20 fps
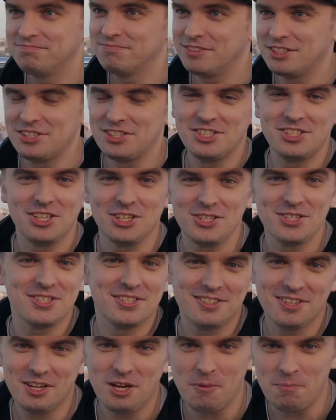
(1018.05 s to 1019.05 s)
this is just
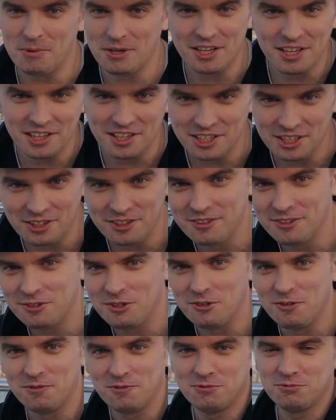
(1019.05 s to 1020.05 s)
a beginning
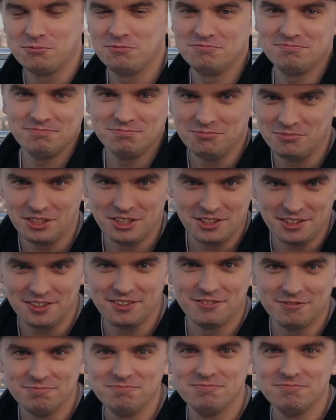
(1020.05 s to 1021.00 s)
of many